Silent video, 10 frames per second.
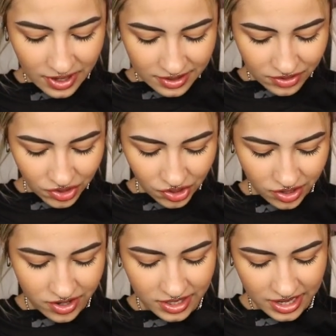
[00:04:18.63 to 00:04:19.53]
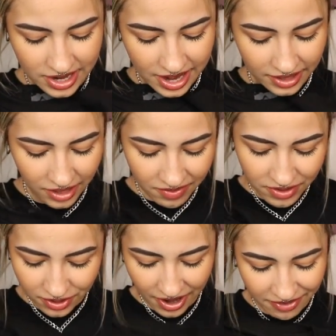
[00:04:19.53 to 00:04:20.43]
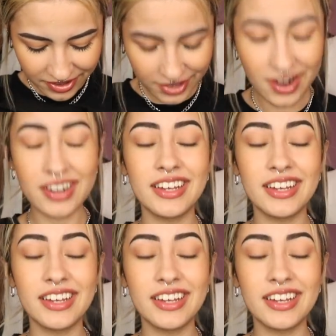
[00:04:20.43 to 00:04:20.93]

on the shirt and I love the graphic on